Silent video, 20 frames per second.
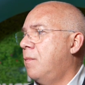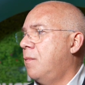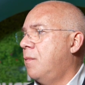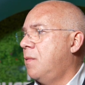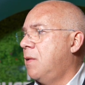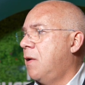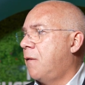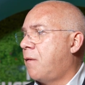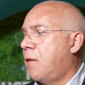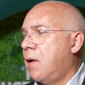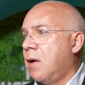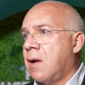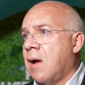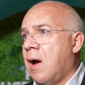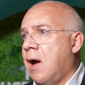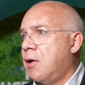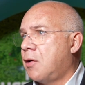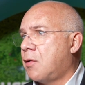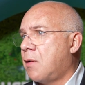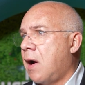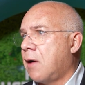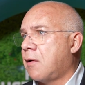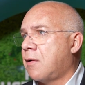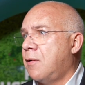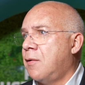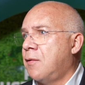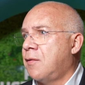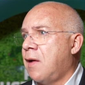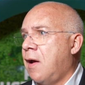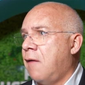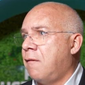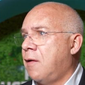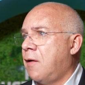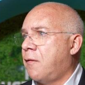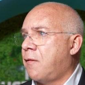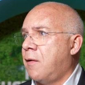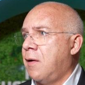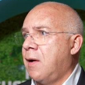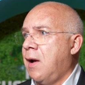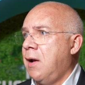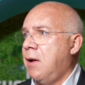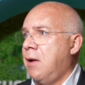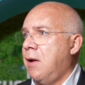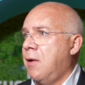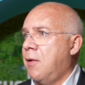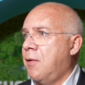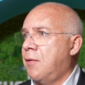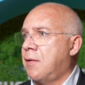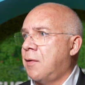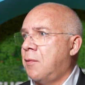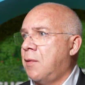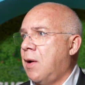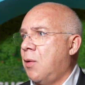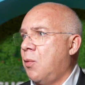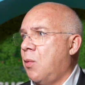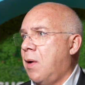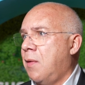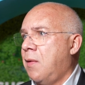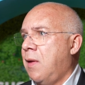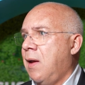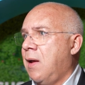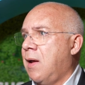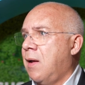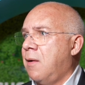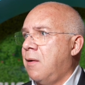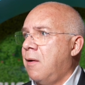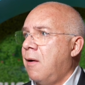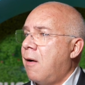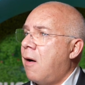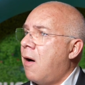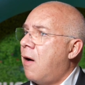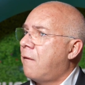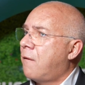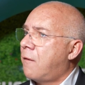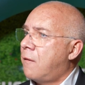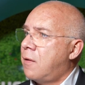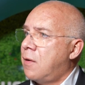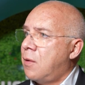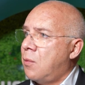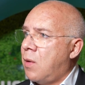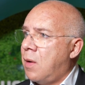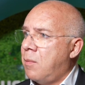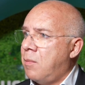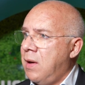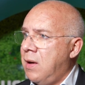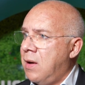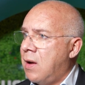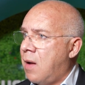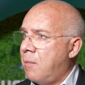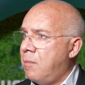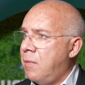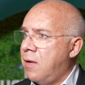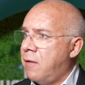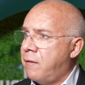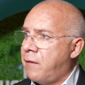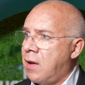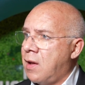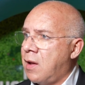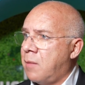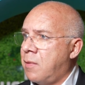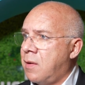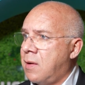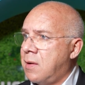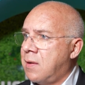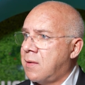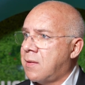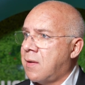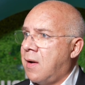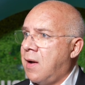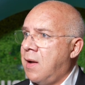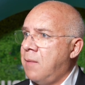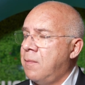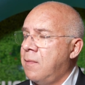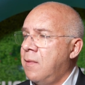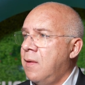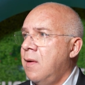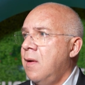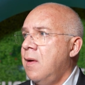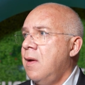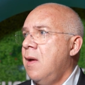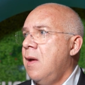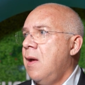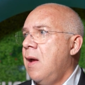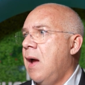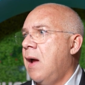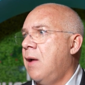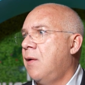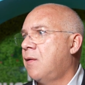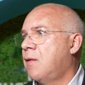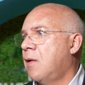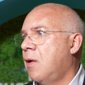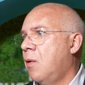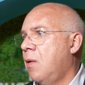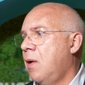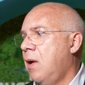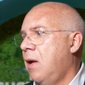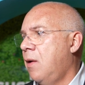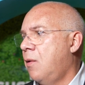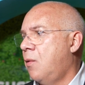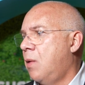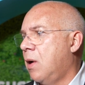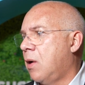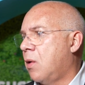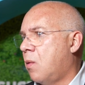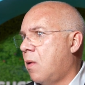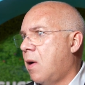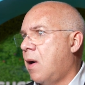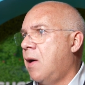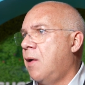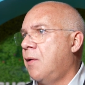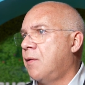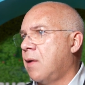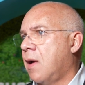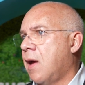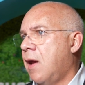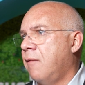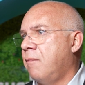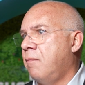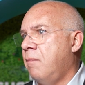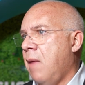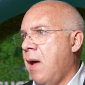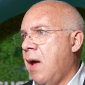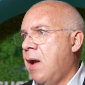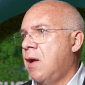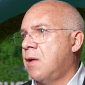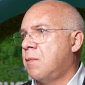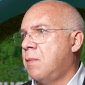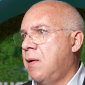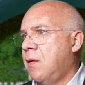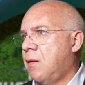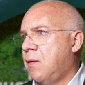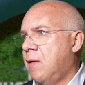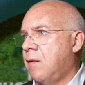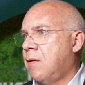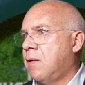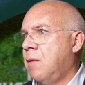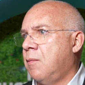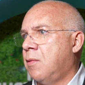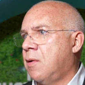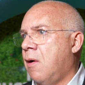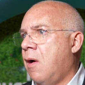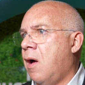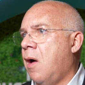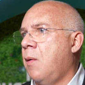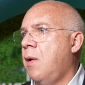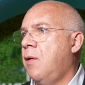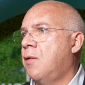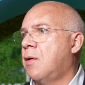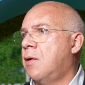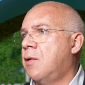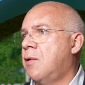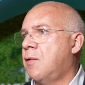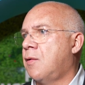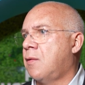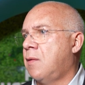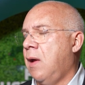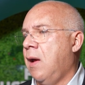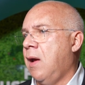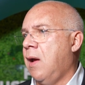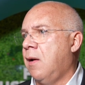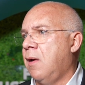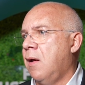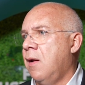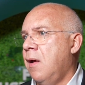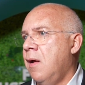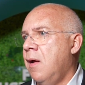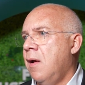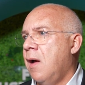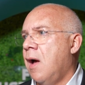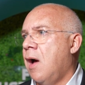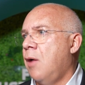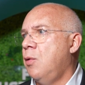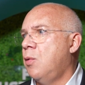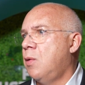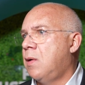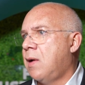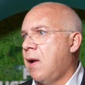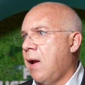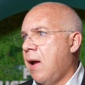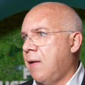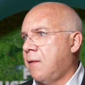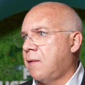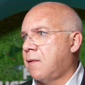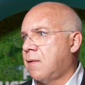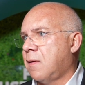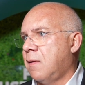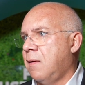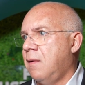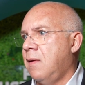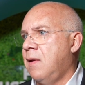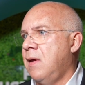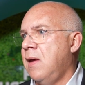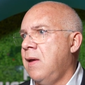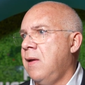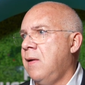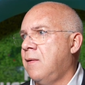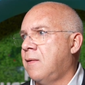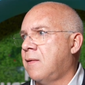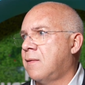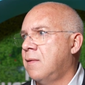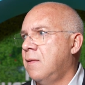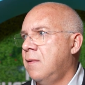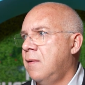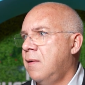different contractors have different ideas around what they can offer and what may not be available at the time. And so it requires a kind of management system to always understand how you test these